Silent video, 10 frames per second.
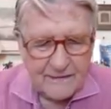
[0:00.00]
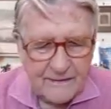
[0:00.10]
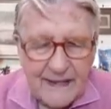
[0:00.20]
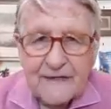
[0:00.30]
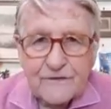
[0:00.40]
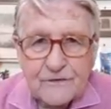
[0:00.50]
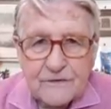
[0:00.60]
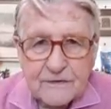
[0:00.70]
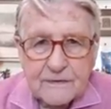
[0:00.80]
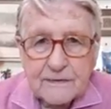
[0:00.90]
The next
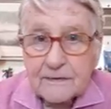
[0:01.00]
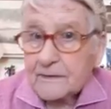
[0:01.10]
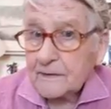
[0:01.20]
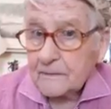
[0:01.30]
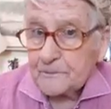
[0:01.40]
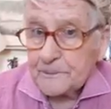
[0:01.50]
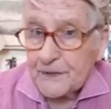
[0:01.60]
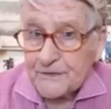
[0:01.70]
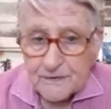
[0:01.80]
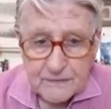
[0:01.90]

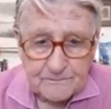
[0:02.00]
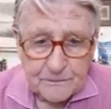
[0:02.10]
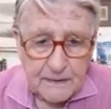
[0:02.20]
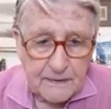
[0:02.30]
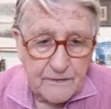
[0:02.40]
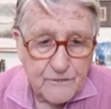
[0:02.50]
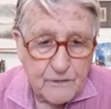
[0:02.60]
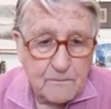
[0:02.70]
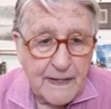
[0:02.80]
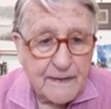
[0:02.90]
person
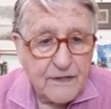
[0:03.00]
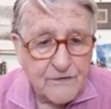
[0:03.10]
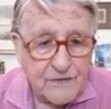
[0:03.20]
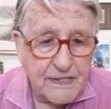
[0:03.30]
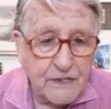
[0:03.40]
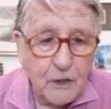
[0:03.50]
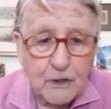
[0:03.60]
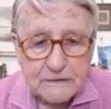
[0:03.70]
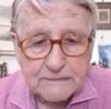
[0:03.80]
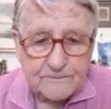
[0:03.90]
is Mary
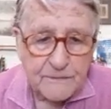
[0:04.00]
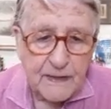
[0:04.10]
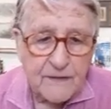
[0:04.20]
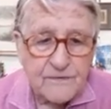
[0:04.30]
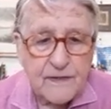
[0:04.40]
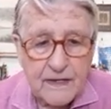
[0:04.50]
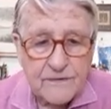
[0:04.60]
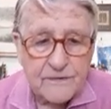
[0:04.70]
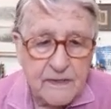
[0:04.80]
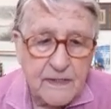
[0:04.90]
Seacole. That's
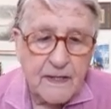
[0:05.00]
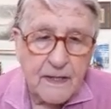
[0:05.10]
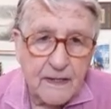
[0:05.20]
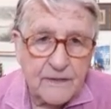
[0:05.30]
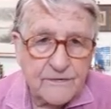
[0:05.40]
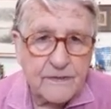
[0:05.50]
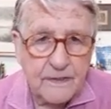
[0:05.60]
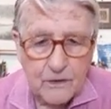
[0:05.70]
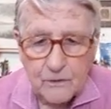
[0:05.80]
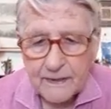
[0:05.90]

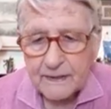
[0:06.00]
Seacole.